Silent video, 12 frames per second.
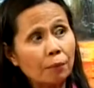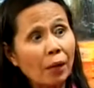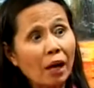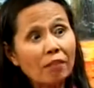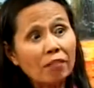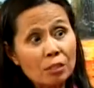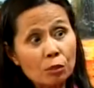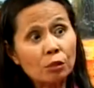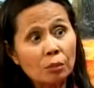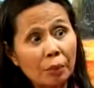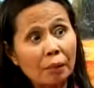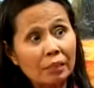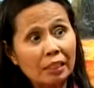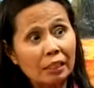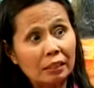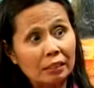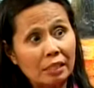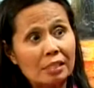Harvard School of Public
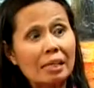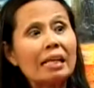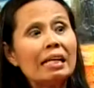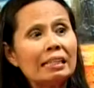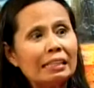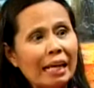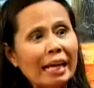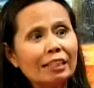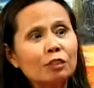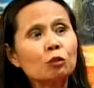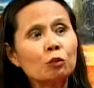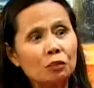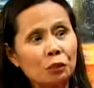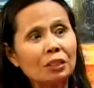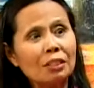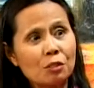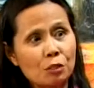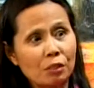Health is 9 to
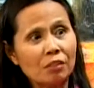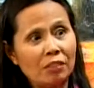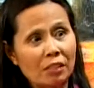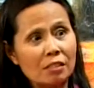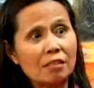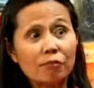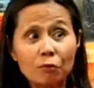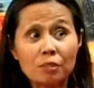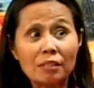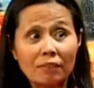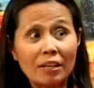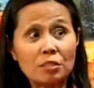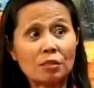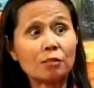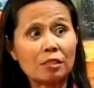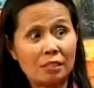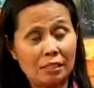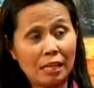13 servings of fruits and
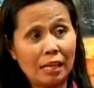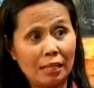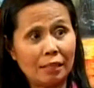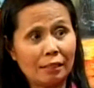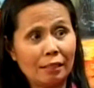vegetables a day.